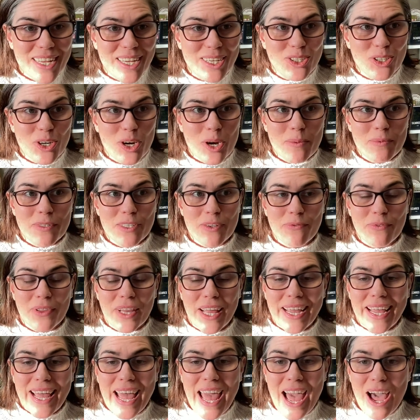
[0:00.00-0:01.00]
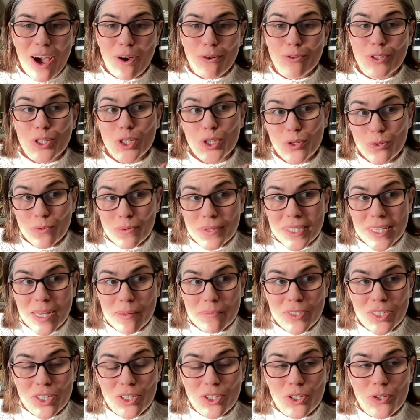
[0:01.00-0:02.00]
in terms of like how to
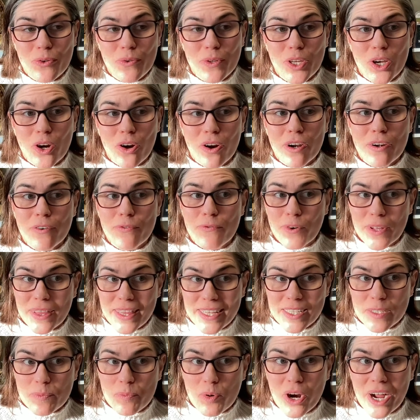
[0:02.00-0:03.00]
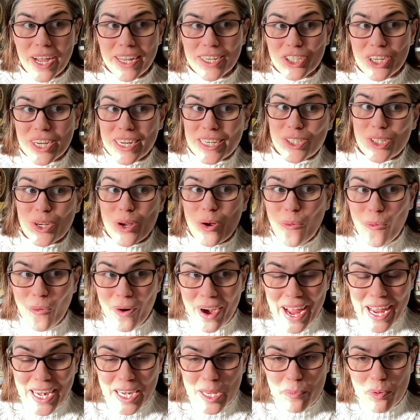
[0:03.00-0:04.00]
substitute yarn for this project
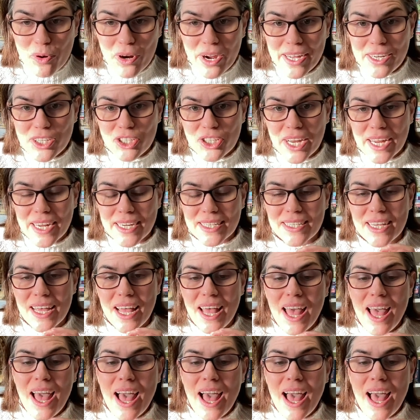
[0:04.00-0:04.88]
or any project,